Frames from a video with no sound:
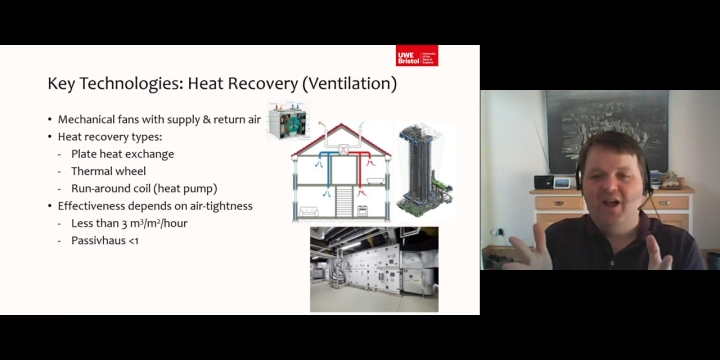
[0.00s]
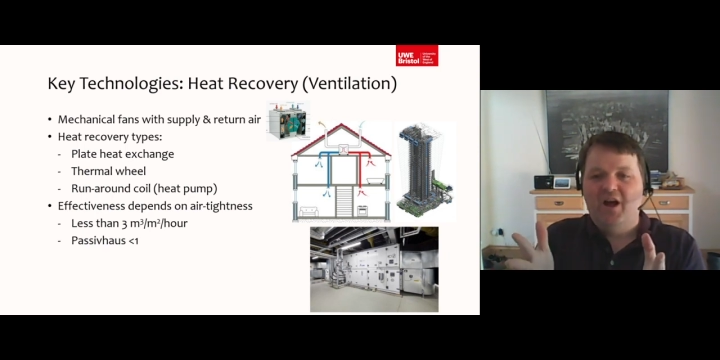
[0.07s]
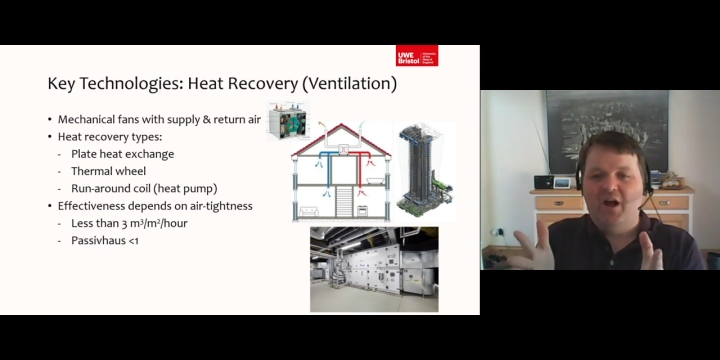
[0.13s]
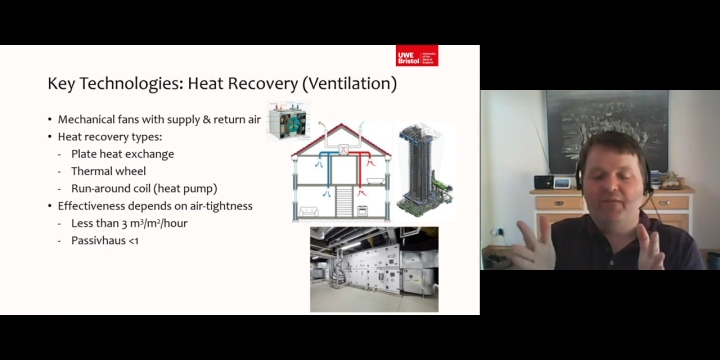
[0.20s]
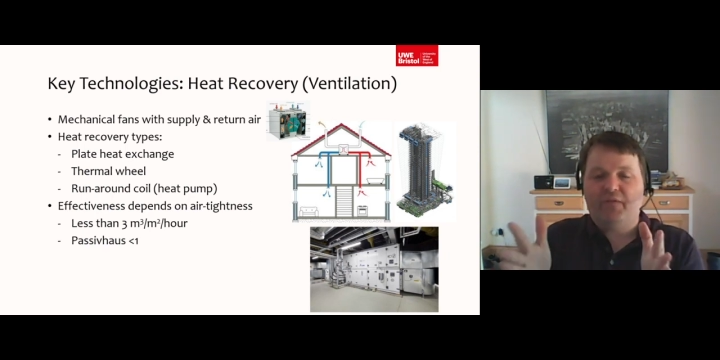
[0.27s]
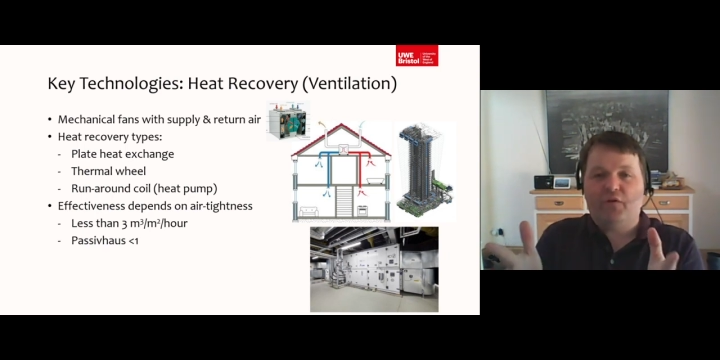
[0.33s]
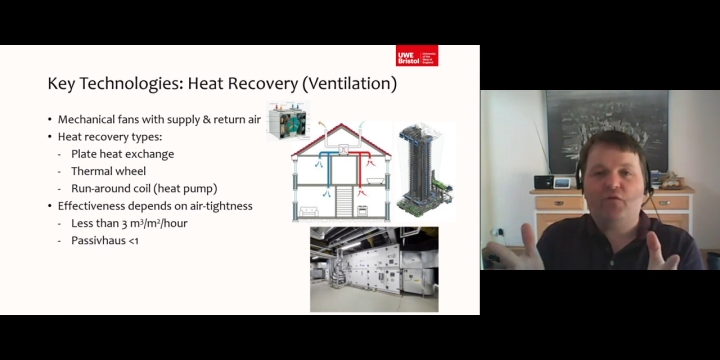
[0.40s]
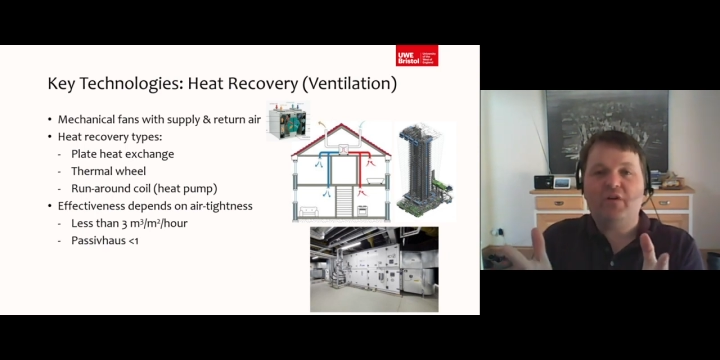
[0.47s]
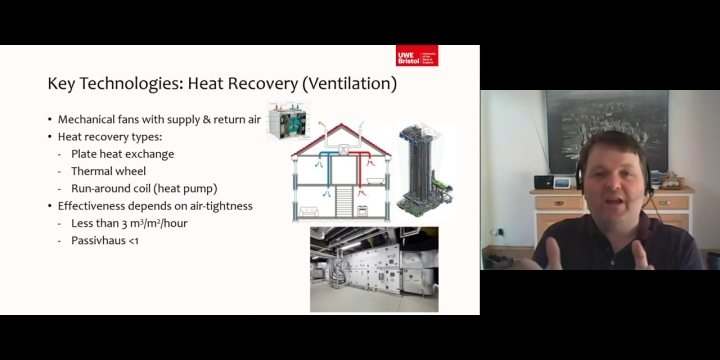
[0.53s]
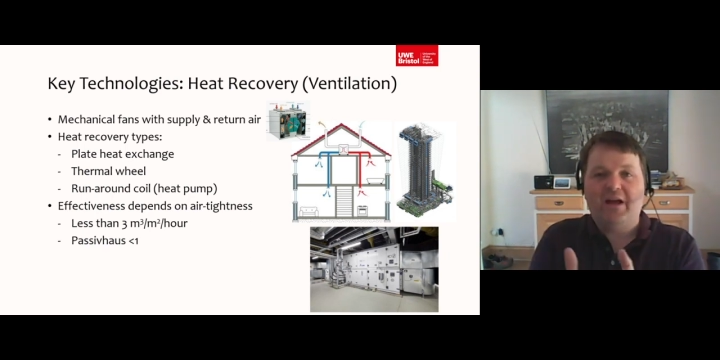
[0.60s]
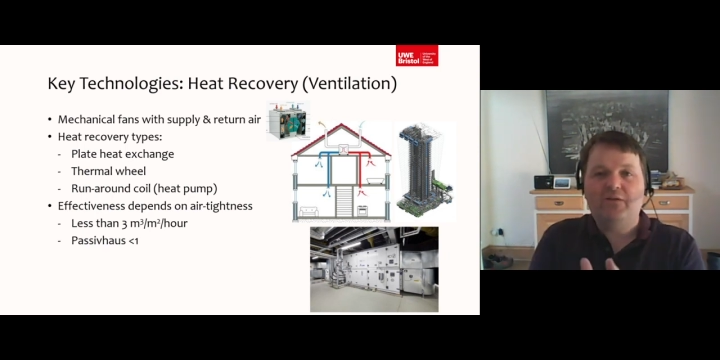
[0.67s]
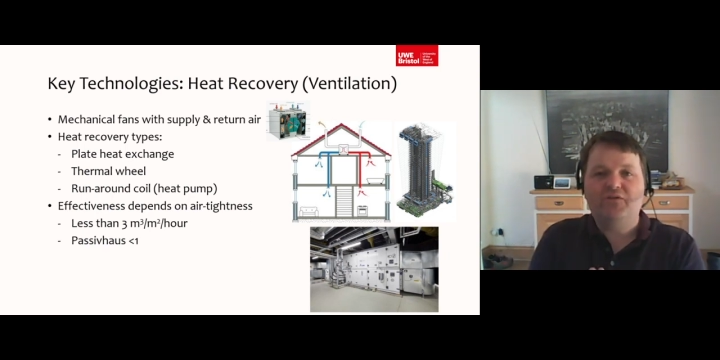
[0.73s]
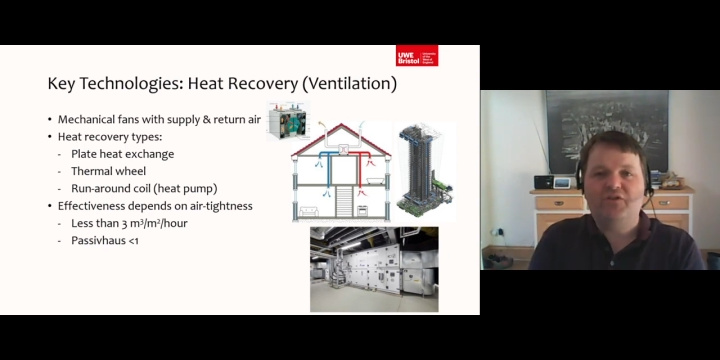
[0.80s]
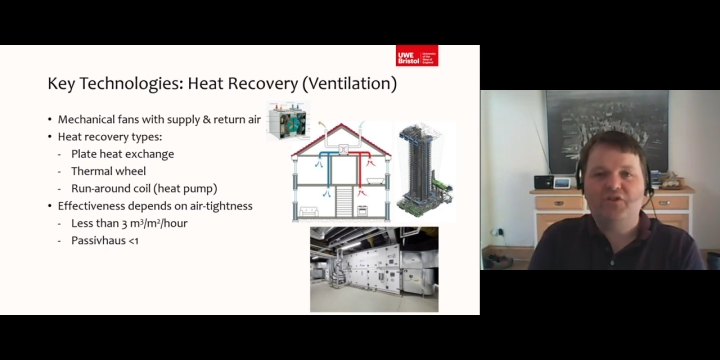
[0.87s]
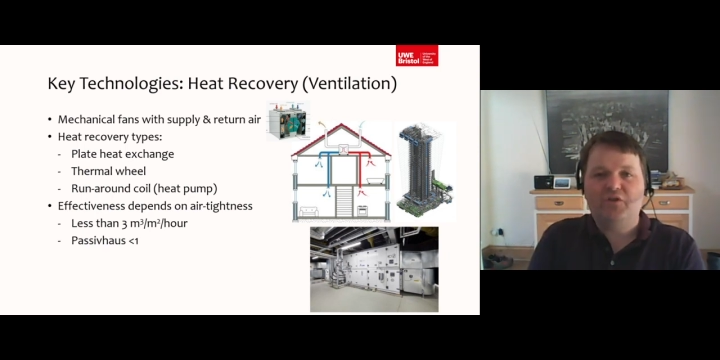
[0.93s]
of 3
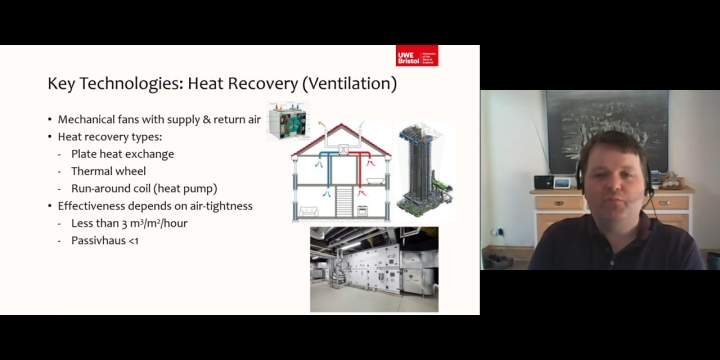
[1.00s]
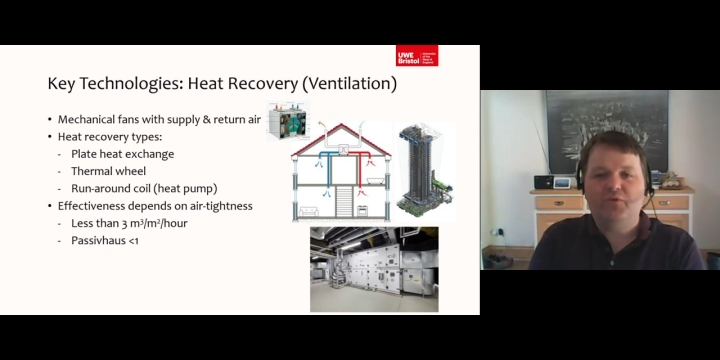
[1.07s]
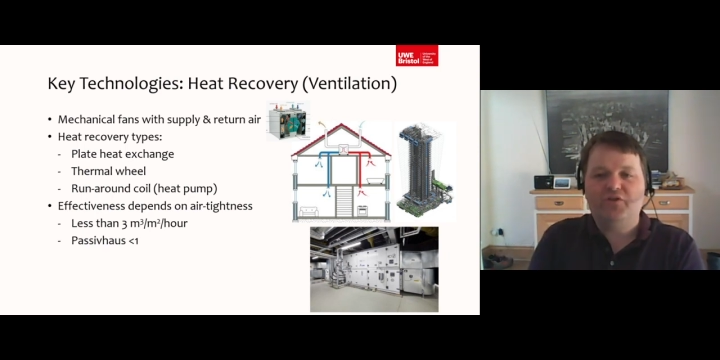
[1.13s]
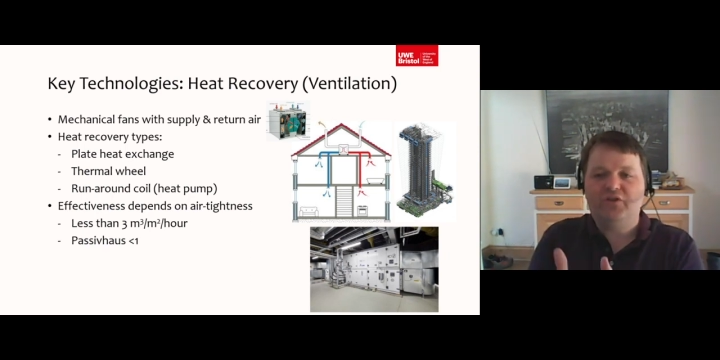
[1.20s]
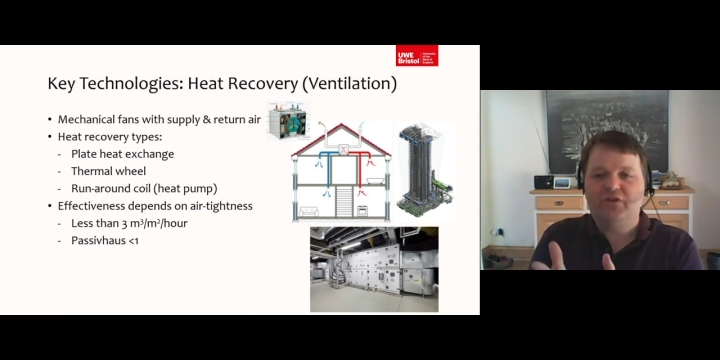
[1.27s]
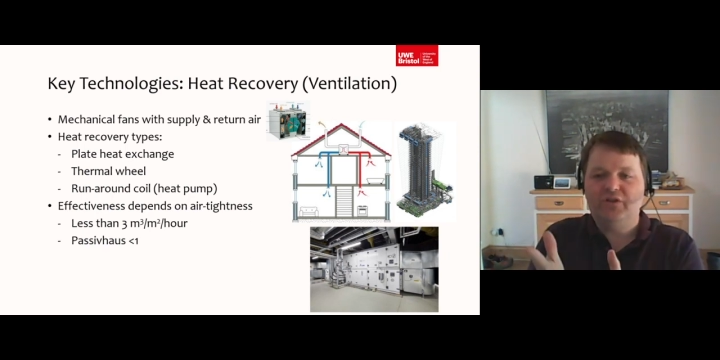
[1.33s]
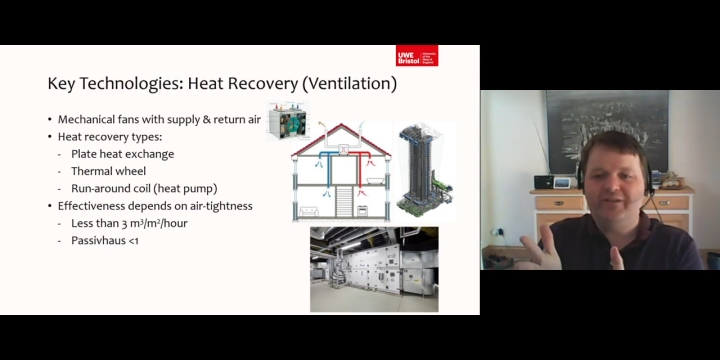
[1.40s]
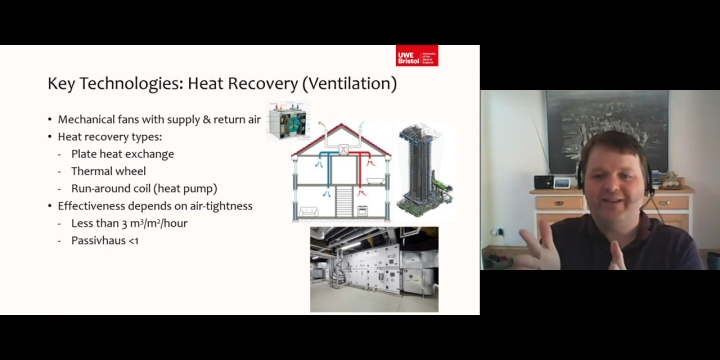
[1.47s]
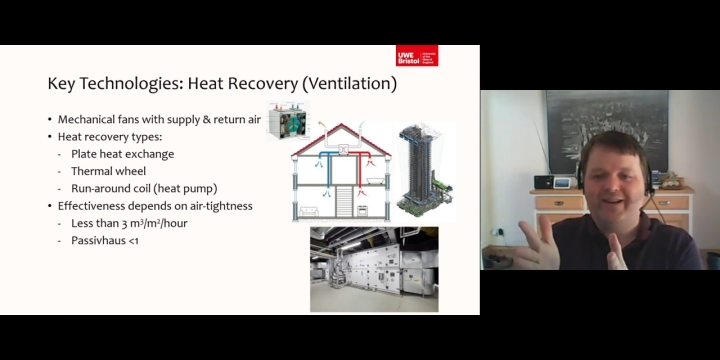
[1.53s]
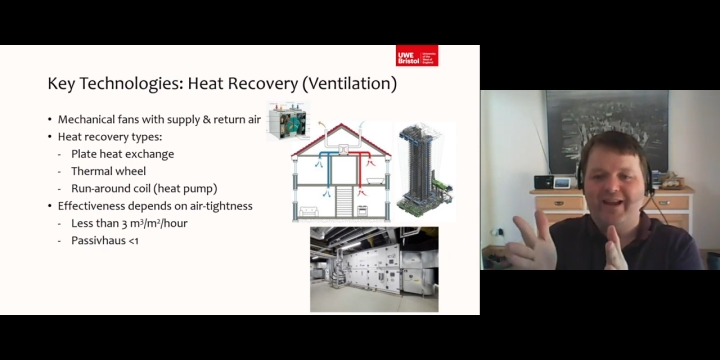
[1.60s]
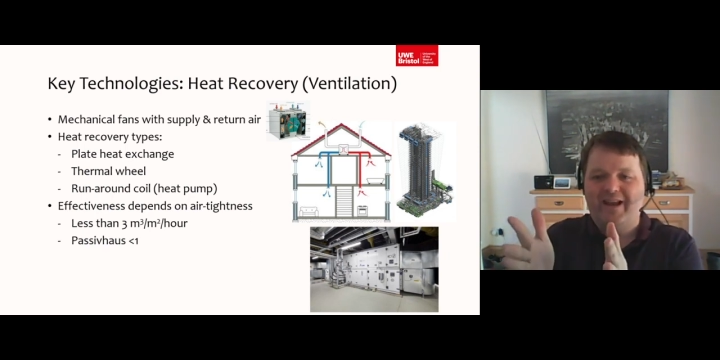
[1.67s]
houses in Bristol that